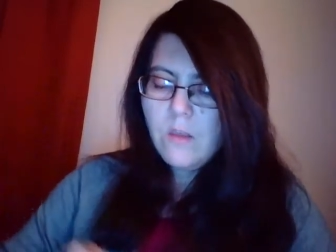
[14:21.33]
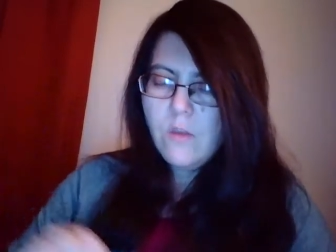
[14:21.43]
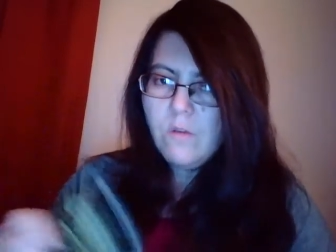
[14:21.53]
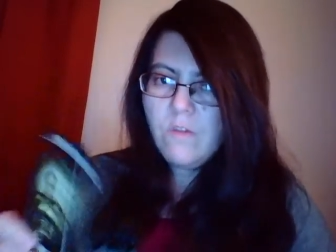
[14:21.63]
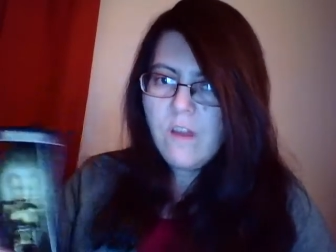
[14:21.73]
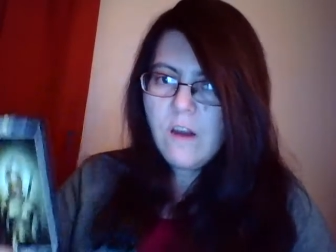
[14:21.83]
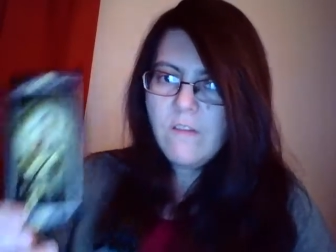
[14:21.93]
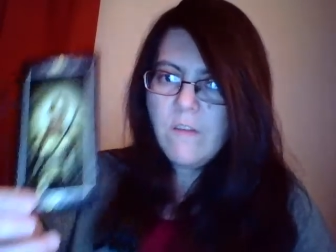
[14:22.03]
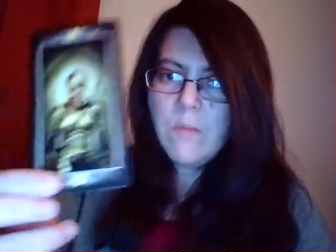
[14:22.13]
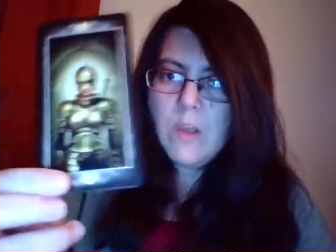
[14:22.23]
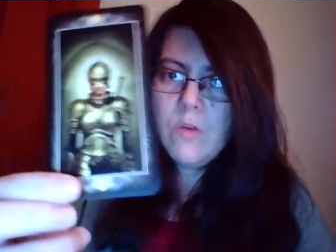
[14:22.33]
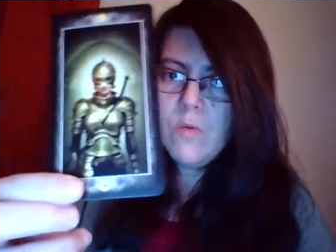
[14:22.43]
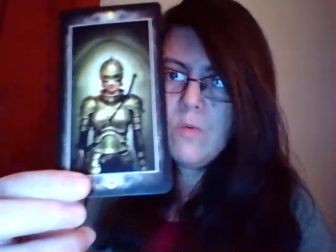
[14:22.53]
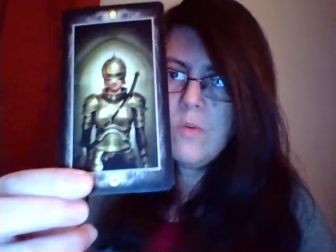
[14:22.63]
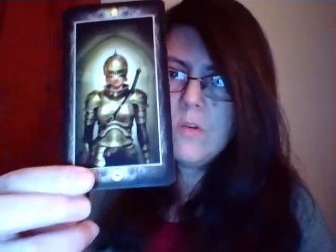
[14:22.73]
you start something
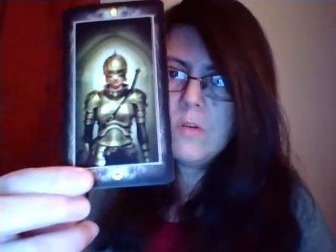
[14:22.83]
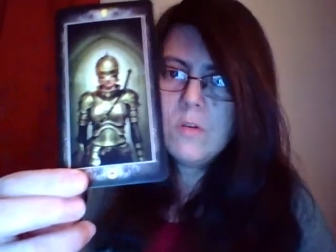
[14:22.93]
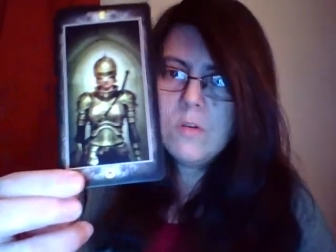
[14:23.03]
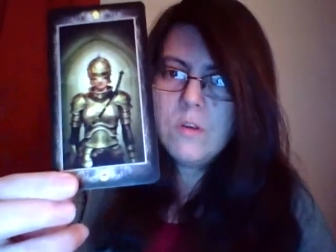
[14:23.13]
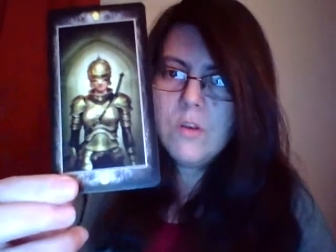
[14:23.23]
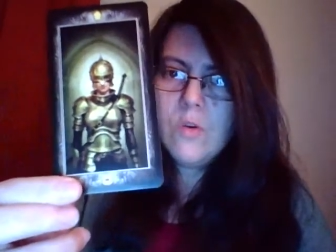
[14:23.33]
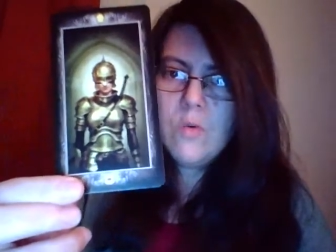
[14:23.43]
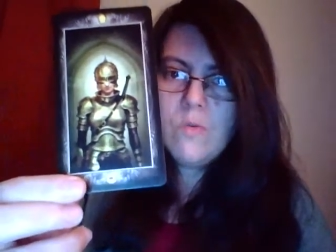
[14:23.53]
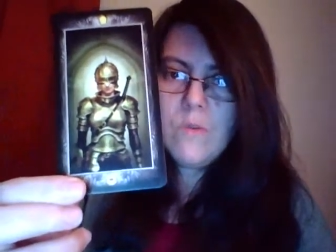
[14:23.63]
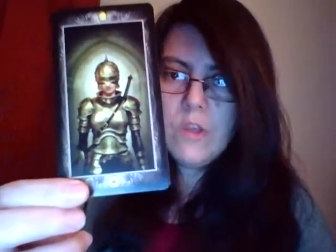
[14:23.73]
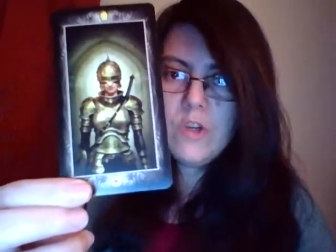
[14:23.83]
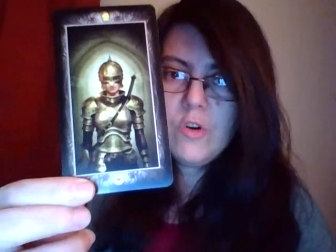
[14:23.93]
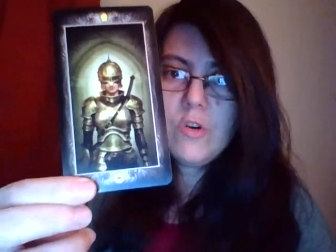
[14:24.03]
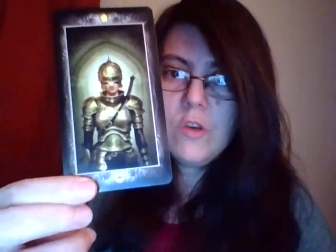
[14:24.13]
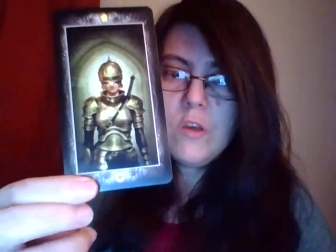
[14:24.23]
new, a new
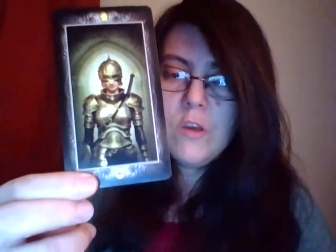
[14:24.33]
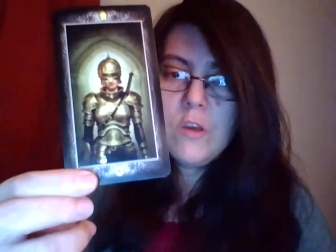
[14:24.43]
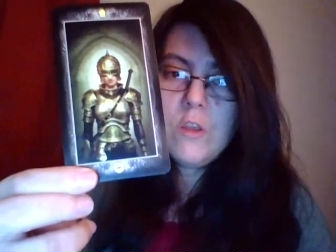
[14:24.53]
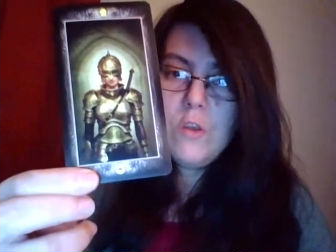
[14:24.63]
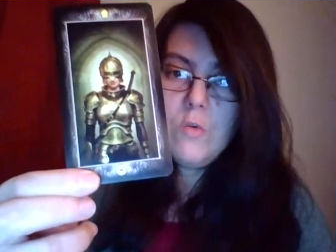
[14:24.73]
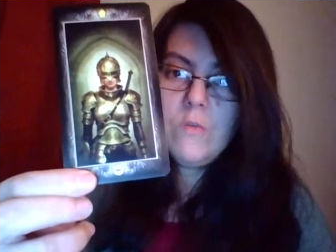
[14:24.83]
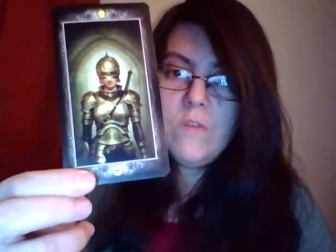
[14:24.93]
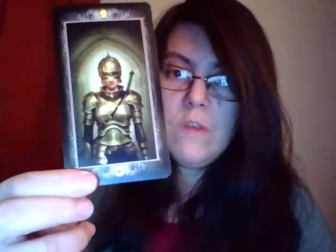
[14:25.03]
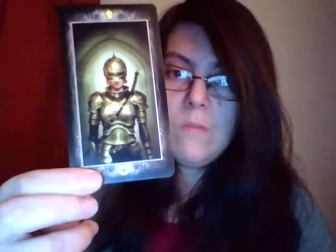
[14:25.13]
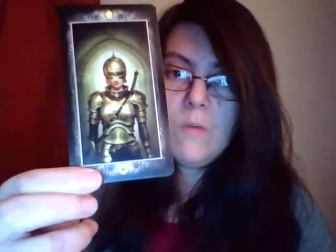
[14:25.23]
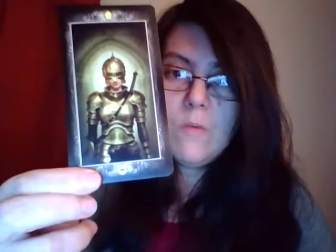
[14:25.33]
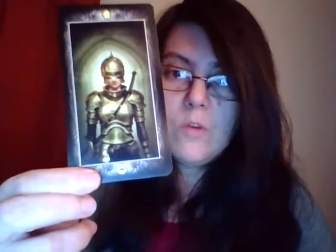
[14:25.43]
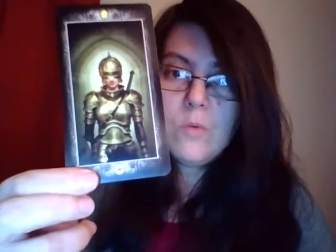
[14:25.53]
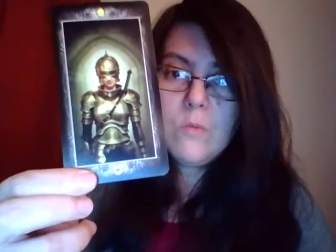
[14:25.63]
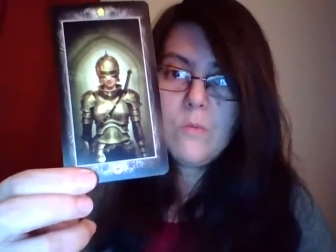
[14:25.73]
venture, something
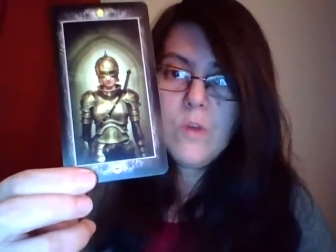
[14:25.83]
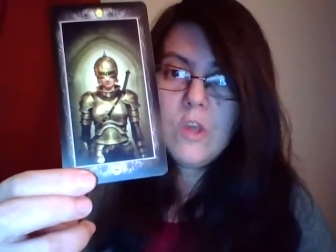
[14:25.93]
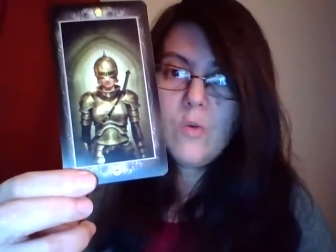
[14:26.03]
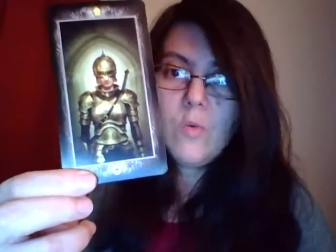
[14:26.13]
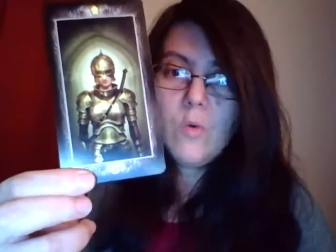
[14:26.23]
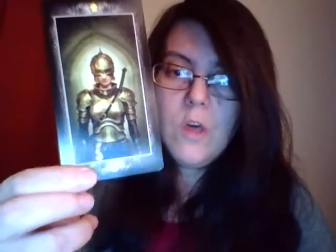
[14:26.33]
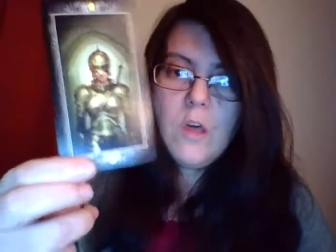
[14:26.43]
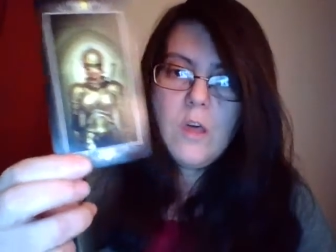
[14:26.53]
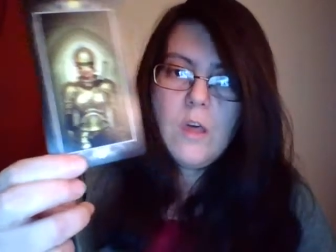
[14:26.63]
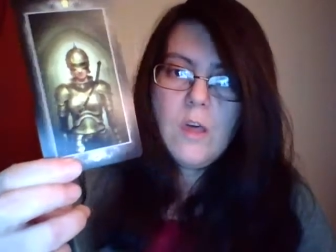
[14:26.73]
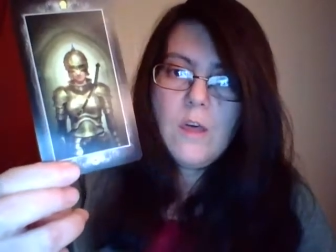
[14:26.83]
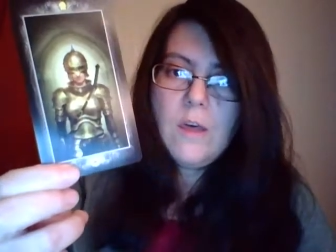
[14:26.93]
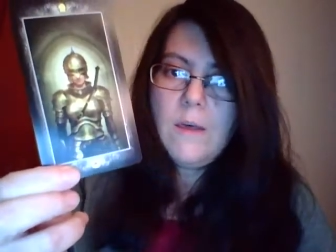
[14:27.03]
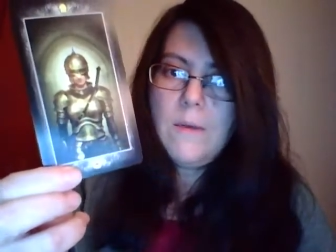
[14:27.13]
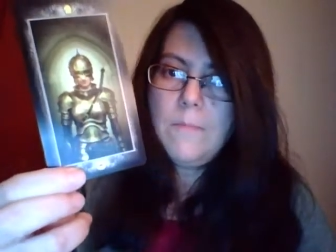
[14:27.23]
which will bring you
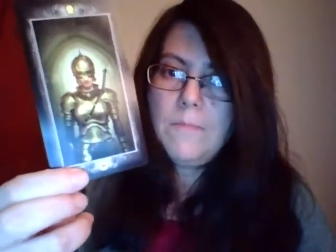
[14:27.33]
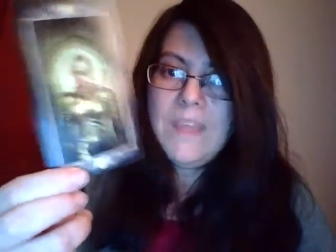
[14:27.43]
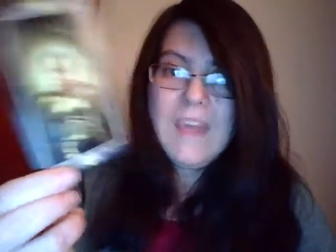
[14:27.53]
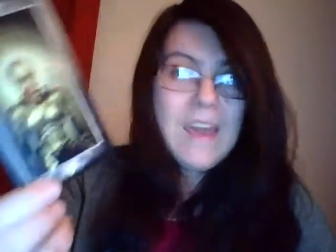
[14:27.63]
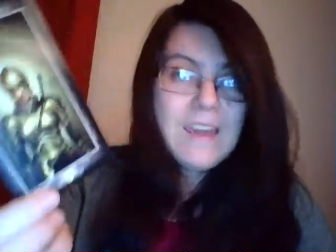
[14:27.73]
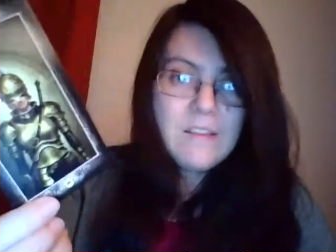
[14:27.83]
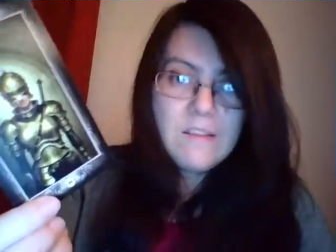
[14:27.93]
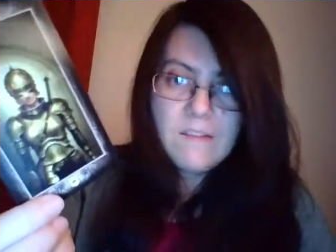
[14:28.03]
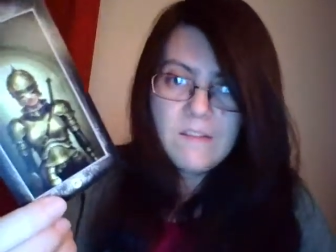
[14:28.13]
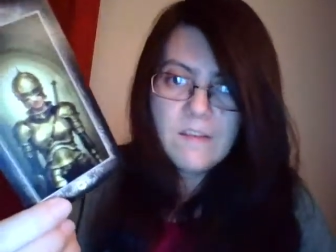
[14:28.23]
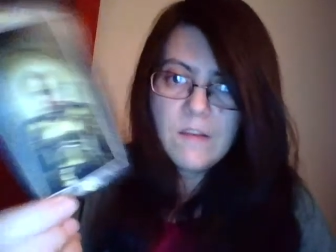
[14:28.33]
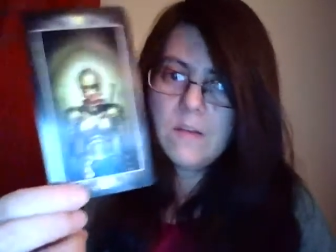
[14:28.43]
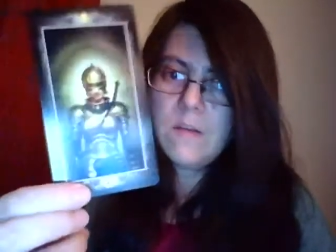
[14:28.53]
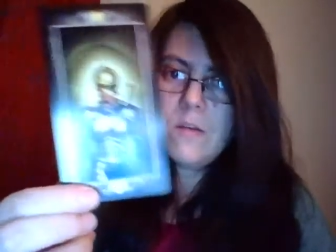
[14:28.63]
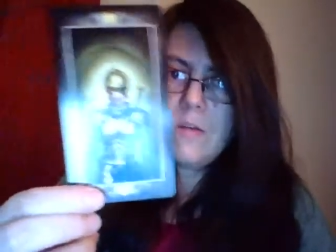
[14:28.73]
gains,
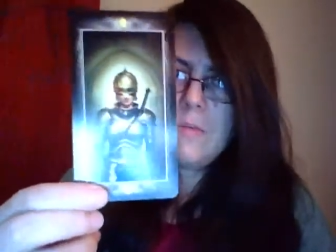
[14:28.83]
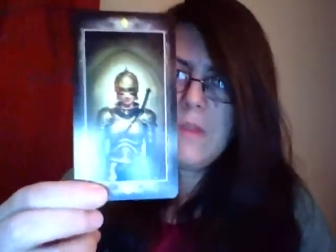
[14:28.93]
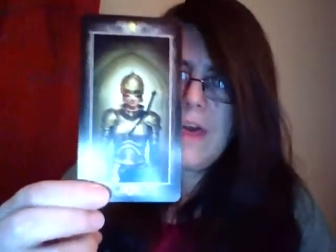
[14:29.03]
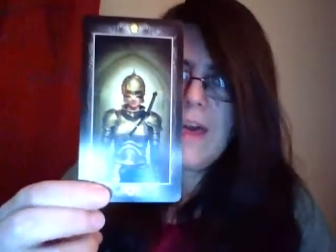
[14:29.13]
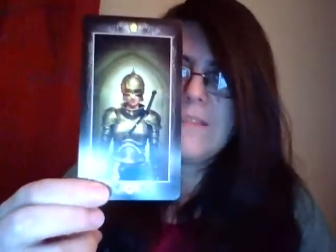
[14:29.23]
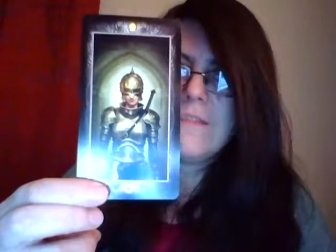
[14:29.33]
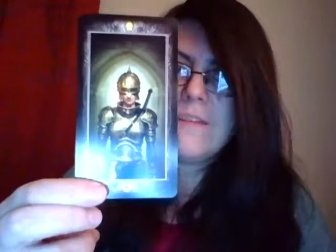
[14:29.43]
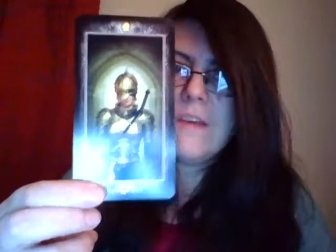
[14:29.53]
could be that.